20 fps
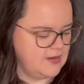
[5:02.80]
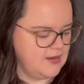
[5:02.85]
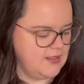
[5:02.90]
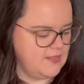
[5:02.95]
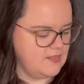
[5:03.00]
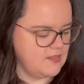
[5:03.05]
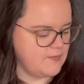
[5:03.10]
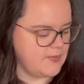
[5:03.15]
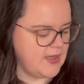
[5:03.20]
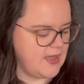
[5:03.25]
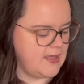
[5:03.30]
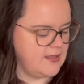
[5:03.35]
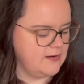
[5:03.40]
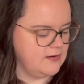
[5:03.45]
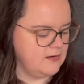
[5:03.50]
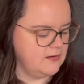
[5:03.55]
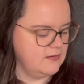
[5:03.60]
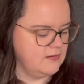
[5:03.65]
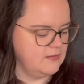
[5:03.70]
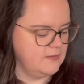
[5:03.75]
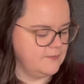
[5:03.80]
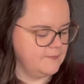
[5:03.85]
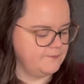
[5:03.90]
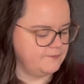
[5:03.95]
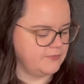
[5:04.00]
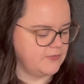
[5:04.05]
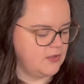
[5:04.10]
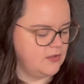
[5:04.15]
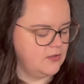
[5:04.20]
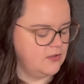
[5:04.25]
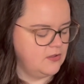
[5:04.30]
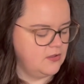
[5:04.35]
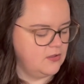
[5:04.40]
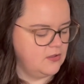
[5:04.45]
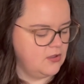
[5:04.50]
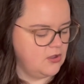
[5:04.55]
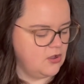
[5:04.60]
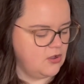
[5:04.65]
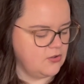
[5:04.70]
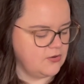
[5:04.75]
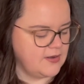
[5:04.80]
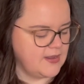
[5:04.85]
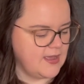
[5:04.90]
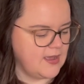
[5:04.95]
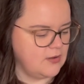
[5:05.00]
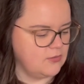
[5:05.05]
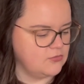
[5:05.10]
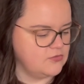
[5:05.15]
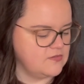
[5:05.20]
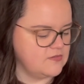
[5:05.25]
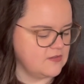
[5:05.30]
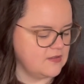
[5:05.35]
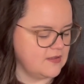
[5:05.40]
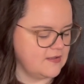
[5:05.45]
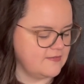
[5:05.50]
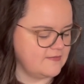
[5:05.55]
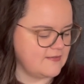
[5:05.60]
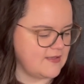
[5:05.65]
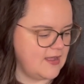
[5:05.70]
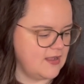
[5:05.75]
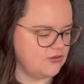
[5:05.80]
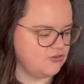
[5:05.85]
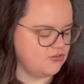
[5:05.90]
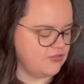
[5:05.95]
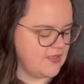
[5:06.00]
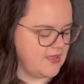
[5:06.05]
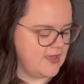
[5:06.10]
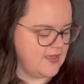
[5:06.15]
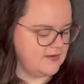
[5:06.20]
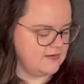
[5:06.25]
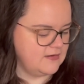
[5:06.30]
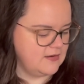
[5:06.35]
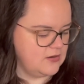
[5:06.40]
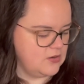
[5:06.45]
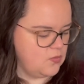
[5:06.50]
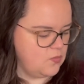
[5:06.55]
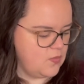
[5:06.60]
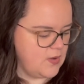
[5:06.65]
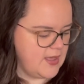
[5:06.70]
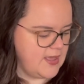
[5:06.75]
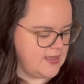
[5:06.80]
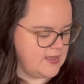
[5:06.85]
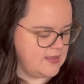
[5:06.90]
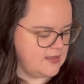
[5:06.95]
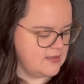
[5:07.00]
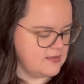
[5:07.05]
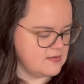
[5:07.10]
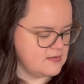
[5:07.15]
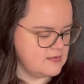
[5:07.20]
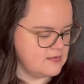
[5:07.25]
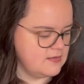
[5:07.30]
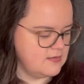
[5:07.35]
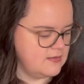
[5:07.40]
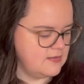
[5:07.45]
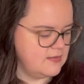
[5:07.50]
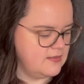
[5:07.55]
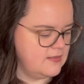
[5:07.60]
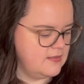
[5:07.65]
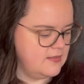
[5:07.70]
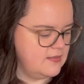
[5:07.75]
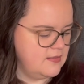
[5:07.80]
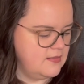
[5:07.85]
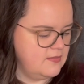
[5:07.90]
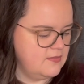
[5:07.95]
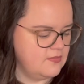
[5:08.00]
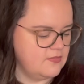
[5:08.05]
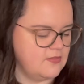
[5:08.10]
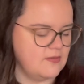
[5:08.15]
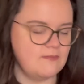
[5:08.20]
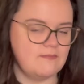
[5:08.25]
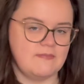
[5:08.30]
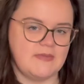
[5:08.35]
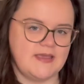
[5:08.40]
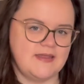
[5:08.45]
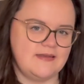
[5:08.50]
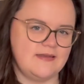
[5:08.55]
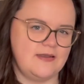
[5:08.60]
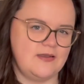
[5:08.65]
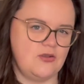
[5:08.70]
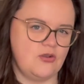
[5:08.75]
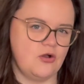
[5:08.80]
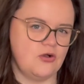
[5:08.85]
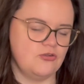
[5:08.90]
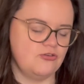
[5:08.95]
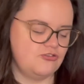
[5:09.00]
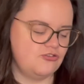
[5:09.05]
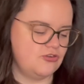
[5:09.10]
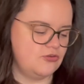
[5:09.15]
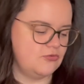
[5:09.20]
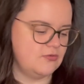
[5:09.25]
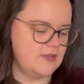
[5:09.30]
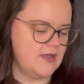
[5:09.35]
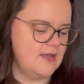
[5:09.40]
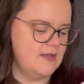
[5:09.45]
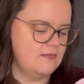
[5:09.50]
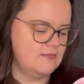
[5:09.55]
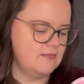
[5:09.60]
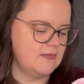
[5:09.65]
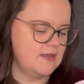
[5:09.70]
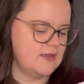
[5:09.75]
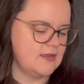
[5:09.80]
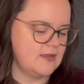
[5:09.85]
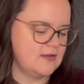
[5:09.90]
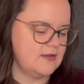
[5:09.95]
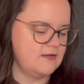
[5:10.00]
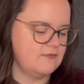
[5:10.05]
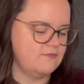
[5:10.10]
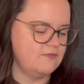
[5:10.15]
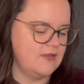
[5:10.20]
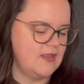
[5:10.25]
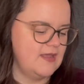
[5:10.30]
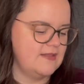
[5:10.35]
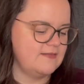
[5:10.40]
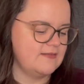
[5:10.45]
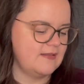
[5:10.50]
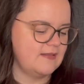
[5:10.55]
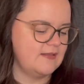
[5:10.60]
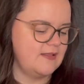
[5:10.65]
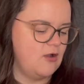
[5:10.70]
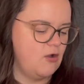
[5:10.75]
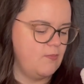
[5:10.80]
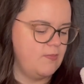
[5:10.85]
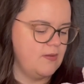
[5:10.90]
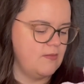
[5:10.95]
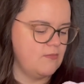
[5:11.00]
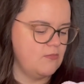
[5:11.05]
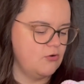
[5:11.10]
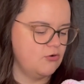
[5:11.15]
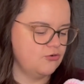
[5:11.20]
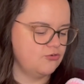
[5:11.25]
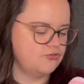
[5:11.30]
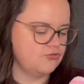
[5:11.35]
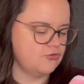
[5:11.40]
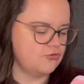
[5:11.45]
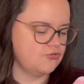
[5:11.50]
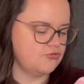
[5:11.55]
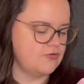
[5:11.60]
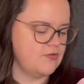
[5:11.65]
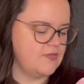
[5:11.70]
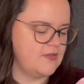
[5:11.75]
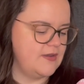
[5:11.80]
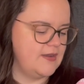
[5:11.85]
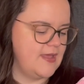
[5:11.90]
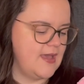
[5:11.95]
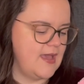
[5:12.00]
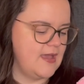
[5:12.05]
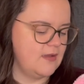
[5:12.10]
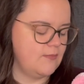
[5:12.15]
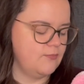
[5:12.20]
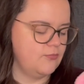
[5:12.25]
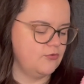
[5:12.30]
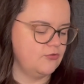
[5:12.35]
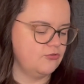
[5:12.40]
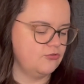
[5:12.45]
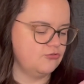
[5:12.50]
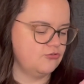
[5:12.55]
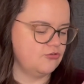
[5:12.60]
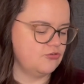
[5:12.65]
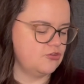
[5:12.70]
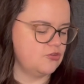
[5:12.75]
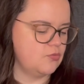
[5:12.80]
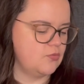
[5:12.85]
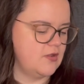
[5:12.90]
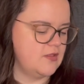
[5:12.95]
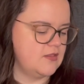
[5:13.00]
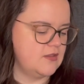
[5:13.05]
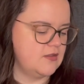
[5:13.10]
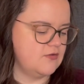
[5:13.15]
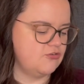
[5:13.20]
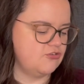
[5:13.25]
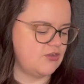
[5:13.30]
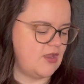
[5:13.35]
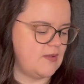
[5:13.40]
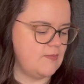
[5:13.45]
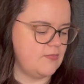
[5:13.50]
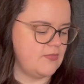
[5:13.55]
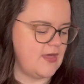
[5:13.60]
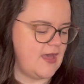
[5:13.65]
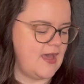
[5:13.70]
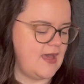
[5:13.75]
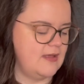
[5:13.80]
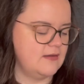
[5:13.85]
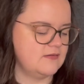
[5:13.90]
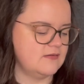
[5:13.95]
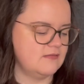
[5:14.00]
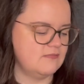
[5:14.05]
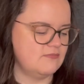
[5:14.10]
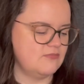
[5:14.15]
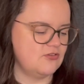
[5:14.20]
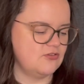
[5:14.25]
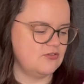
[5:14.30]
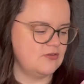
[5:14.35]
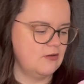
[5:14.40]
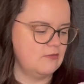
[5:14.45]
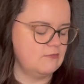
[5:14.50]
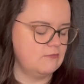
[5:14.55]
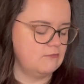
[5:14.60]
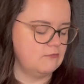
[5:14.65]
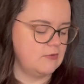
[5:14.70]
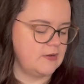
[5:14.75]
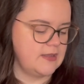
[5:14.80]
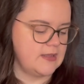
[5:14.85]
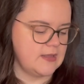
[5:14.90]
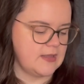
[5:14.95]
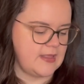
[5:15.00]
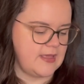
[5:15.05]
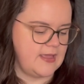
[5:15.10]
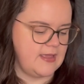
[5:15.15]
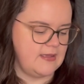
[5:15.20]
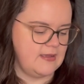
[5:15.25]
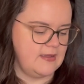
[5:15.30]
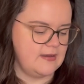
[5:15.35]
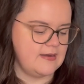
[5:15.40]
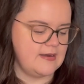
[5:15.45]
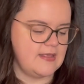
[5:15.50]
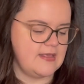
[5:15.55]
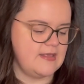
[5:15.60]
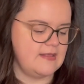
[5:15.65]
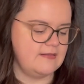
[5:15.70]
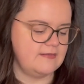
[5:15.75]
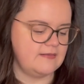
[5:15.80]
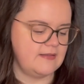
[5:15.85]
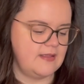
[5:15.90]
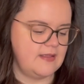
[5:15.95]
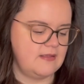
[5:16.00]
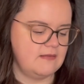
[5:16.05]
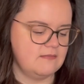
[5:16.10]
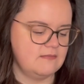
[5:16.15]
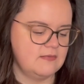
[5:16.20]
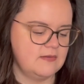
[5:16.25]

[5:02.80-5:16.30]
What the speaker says: in the pattern on how to attach the head in a way that made it not do that. Like, I'd have liked a little bit more structure in the neck, but just the way that you shape the head, there's not really an easy